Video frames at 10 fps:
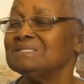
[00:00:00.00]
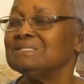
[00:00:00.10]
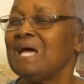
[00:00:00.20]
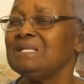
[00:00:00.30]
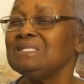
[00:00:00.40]

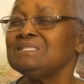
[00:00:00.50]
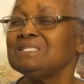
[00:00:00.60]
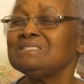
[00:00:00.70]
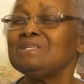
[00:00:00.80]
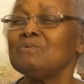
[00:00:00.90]

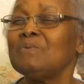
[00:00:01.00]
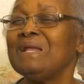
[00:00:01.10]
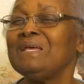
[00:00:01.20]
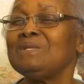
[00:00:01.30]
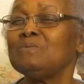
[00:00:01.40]

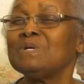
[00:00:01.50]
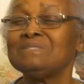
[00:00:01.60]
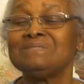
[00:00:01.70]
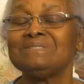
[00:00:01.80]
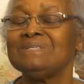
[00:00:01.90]
1961, it
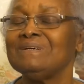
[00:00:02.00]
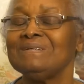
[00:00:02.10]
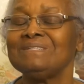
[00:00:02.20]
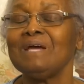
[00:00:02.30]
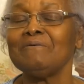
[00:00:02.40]
was
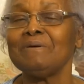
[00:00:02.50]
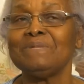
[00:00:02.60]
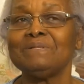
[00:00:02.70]
terrible.